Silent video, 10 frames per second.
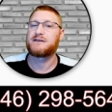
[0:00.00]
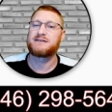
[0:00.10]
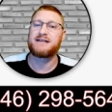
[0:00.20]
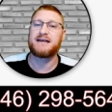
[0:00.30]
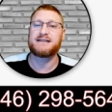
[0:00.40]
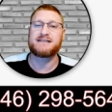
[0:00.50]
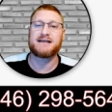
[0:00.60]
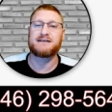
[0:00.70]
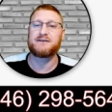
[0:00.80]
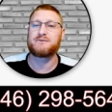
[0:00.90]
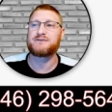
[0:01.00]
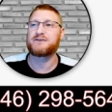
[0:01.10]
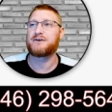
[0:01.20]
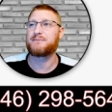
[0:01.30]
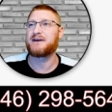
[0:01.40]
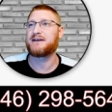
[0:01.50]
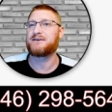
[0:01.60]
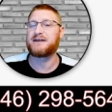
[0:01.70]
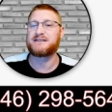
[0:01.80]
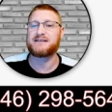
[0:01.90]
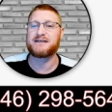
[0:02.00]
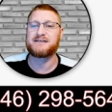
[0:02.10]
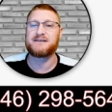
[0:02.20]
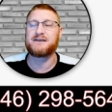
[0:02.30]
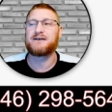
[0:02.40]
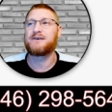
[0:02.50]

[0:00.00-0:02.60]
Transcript: Taking a second to load, sorry, my internet sucks here.